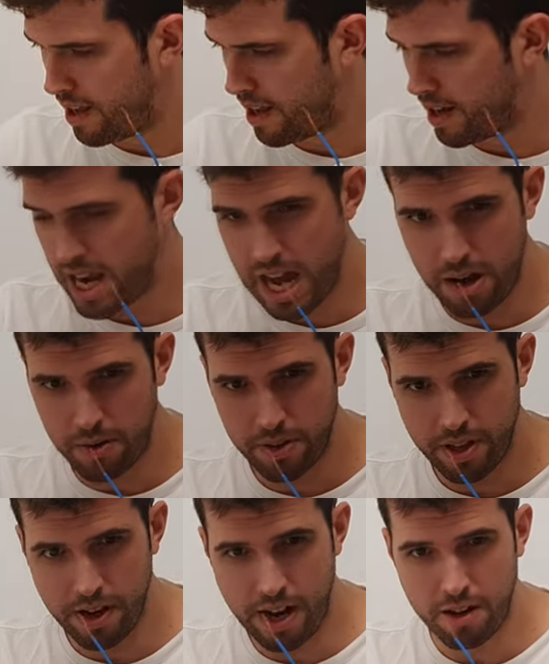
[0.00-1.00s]
now
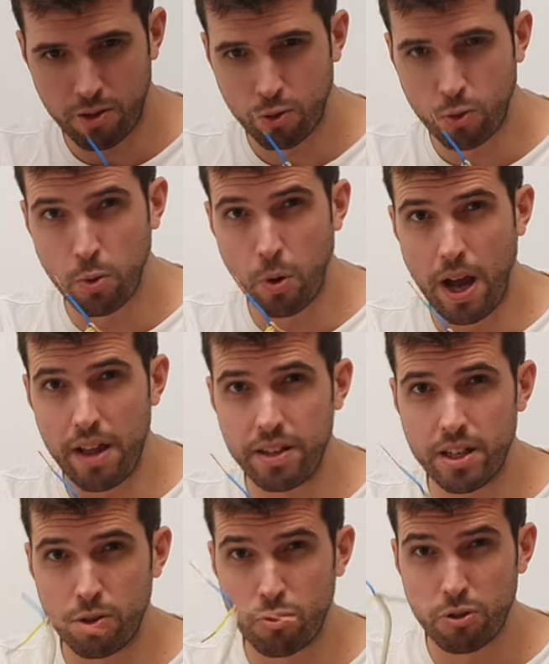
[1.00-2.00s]
there are two
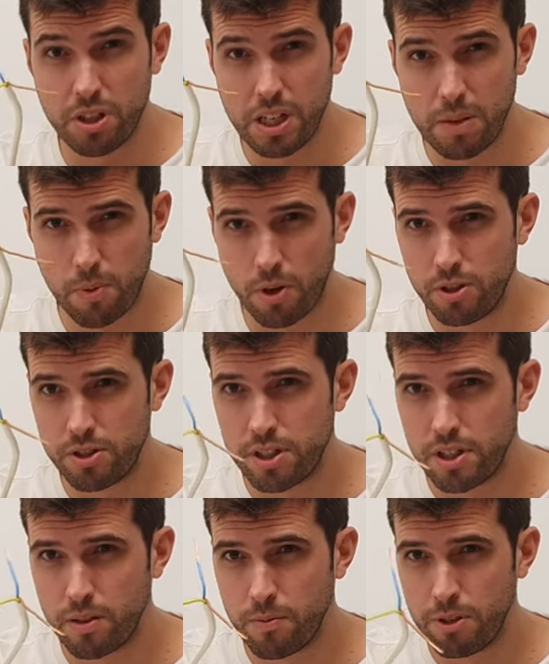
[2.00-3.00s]
hundred twenty volts
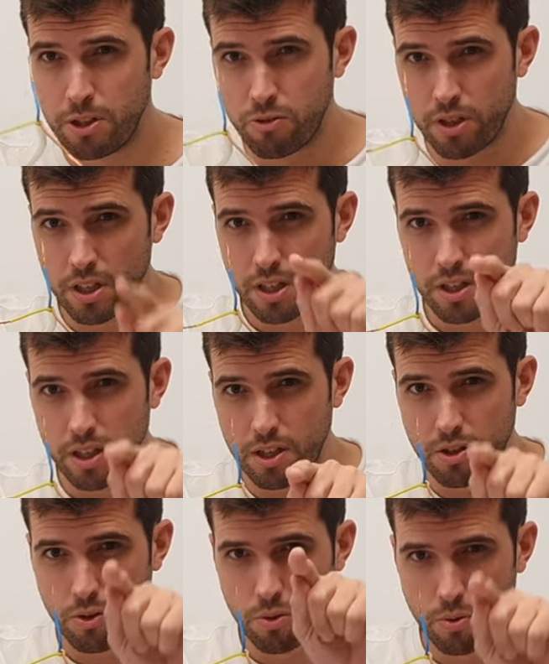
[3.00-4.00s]
between
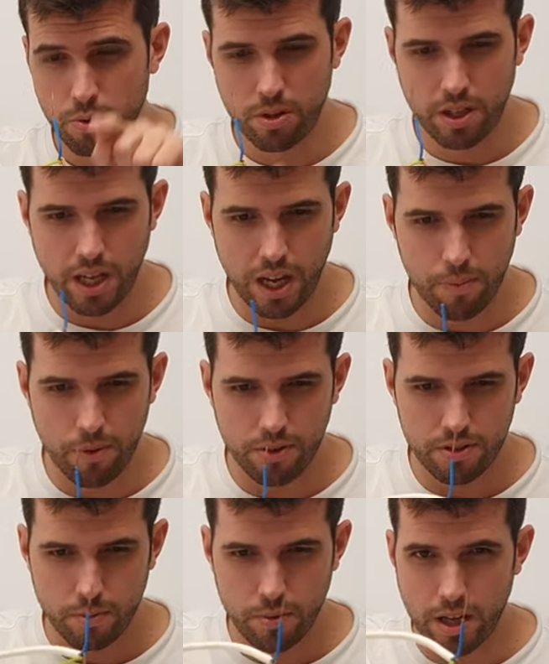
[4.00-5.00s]
these two cables.
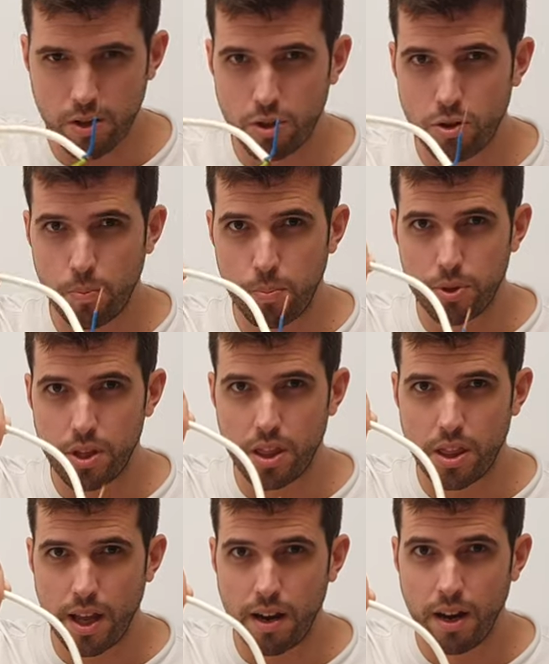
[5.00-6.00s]
We are going to put it
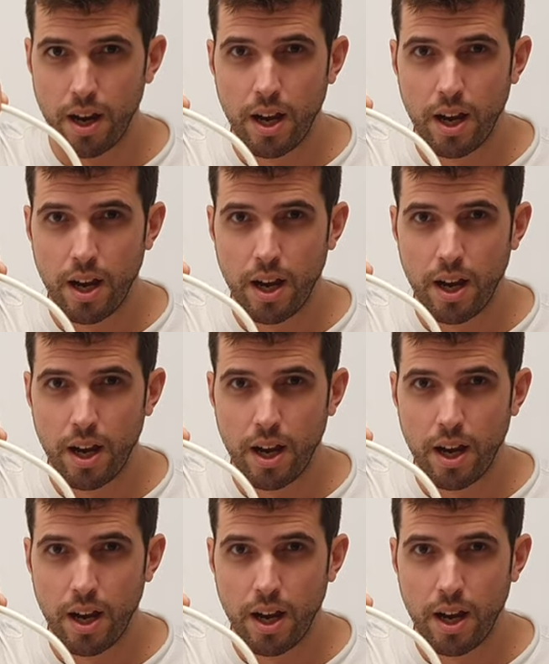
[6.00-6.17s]
there.